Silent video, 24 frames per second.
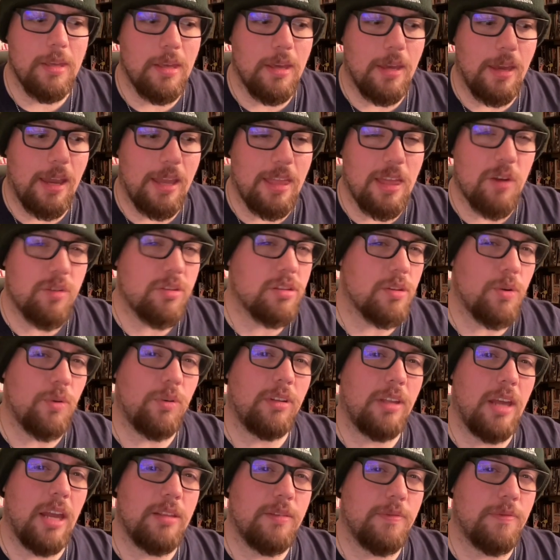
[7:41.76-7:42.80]
And I was so
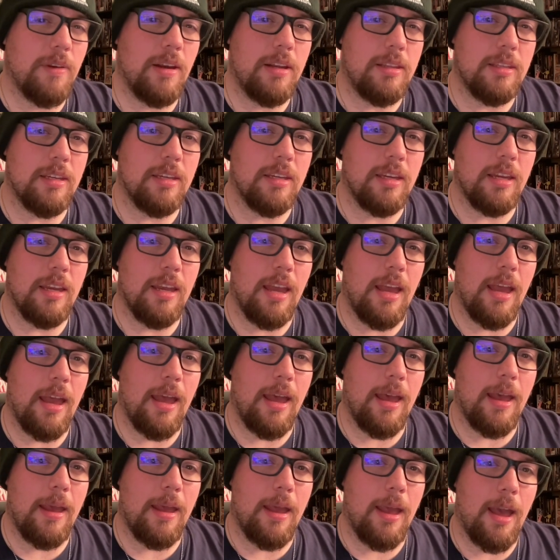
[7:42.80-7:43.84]
glad to find that
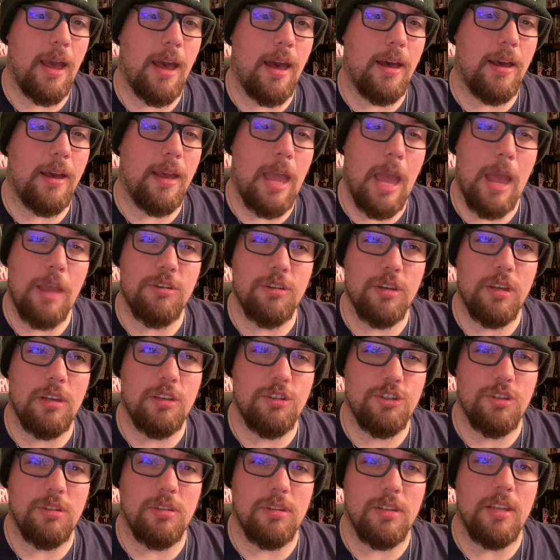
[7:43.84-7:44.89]
at
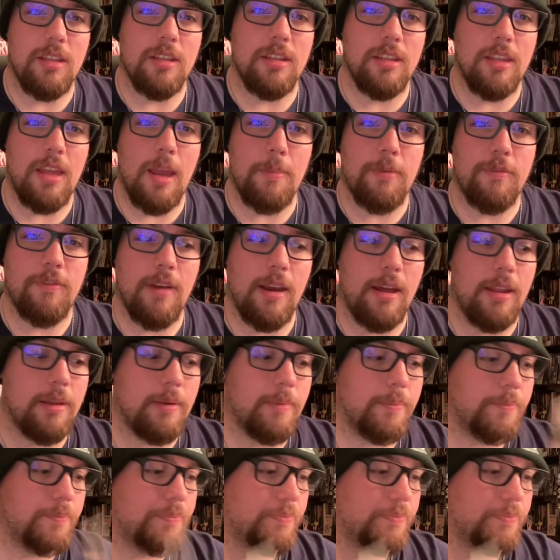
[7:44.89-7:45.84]
Issues Needed in Napa Valley.